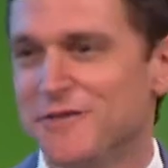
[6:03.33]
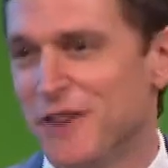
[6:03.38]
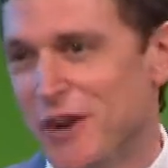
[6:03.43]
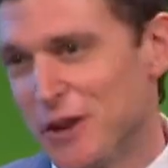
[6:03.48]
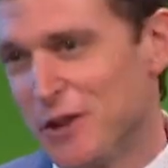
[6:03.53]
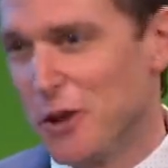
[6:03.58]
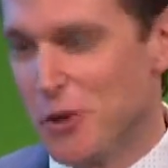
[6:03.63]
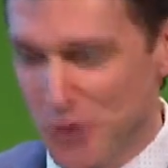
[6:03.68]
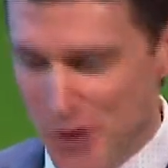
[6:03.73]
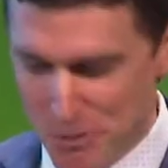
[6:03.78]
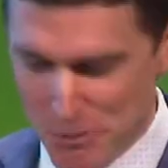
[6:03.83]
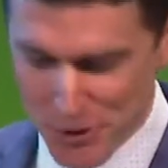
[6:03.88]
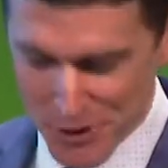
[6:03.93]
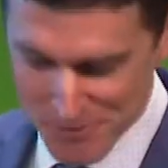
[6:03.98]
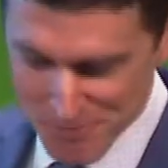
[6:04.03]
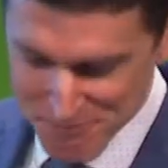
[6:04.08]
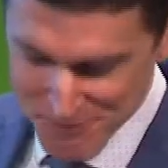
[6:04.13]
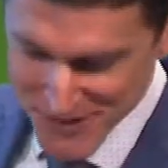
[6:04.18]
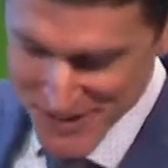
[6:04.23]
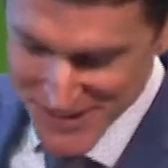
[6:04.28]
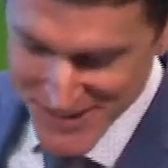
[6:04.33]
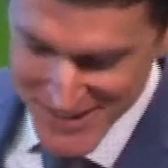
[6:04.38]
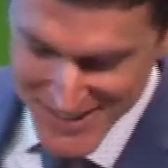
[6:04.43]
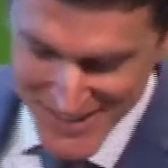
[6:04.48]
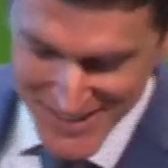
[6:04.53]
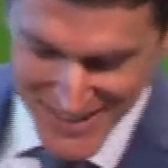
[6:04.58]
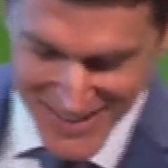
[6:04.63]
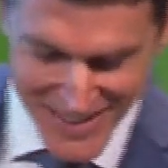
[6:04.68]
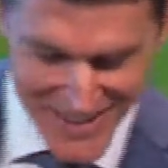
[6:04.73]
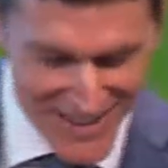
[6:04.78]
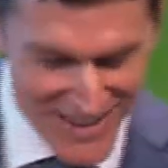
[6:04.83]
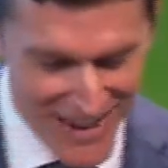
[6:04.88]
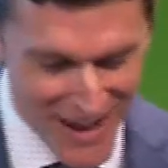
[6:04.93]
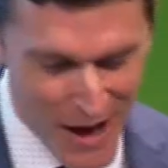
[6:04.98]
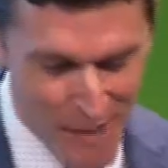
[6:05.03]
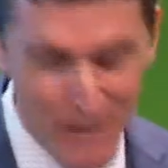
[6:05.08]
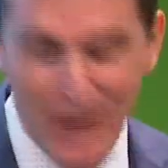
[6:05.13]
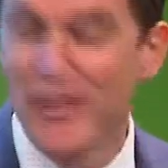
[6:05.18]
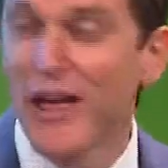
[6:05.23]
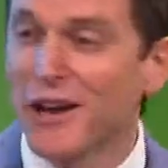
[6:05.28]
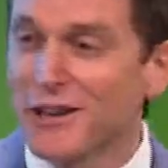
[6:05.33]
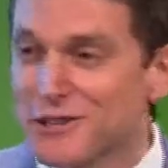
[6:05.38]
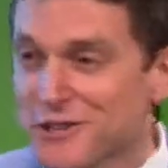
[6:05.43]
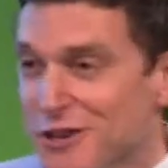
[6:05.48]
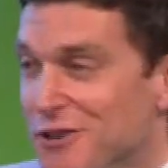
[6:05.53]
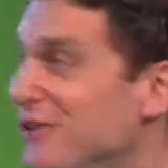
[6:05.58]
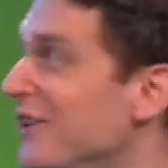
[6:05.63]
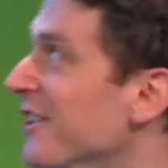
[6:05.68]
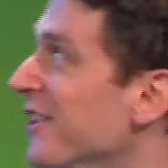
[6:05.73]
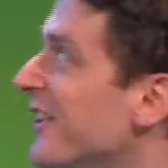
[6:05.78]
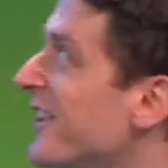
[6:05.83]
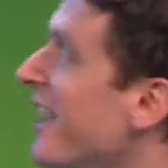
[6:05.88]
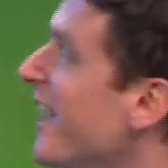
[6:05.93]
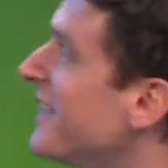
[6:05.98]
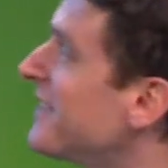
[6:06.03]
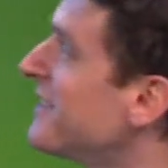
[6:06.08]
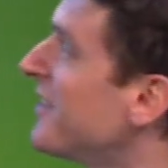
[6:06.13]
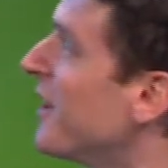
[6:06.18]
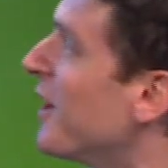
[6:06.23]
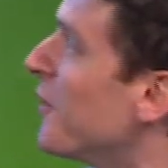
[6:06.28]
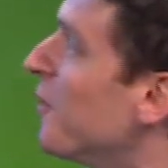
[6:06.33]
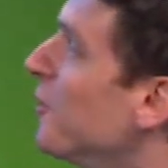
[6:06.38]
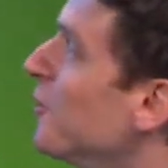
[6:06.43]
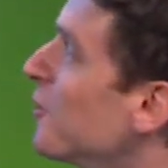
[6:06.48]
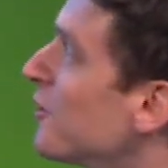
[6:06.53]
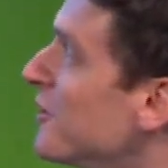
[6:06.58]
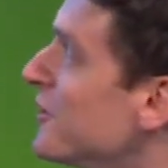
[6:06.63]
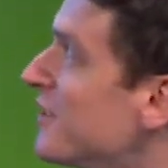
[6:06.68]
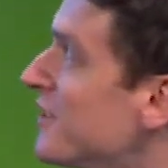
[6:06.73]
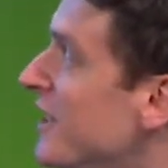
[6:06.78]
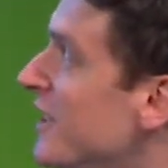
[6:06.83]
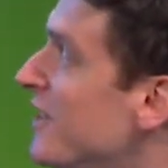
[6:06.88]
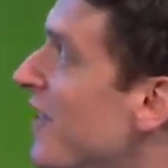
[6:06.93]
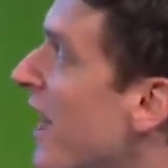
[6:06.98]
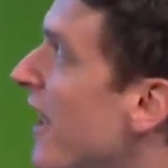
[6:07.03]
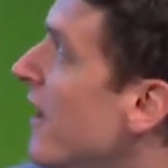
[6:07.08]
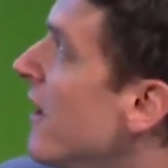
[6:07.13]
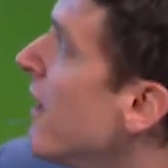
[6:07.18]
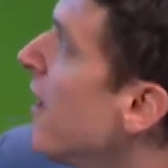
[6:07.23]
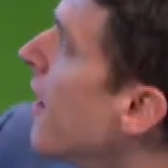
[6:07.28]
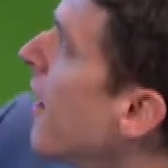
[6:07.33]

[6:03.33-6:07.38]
very low number. Um, and that is certainly the case here, where you can see that